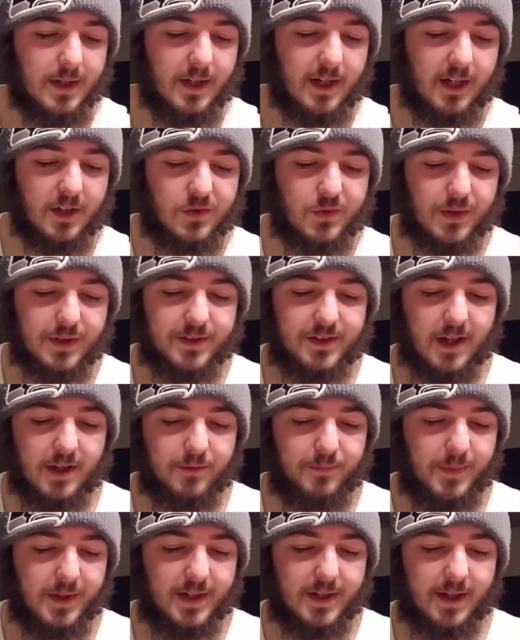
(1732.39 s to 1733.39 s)
Interest has
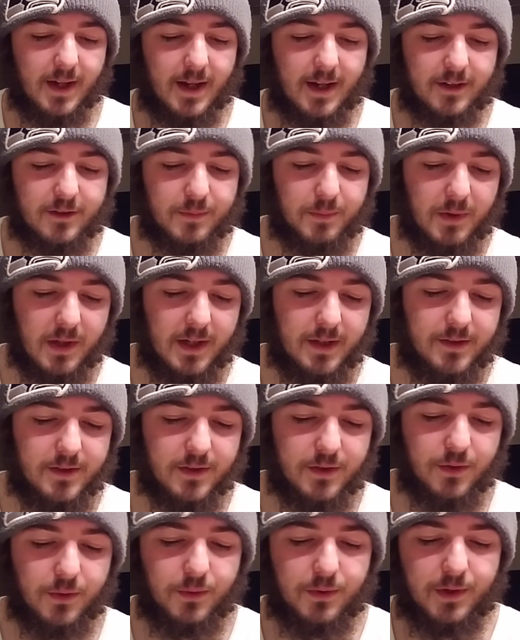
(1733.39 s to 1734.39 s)
been explained to
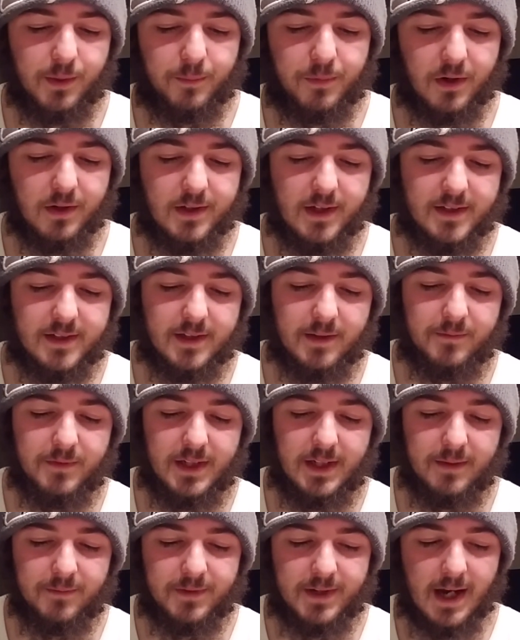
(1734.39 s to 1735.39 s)
do the
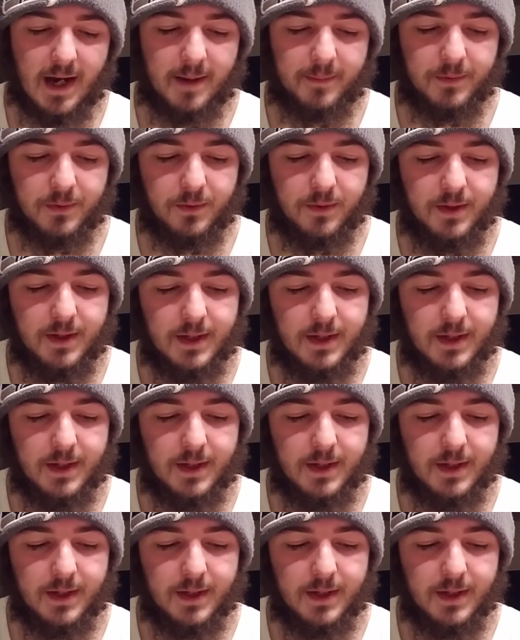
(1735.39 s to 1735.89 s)
productivity of capital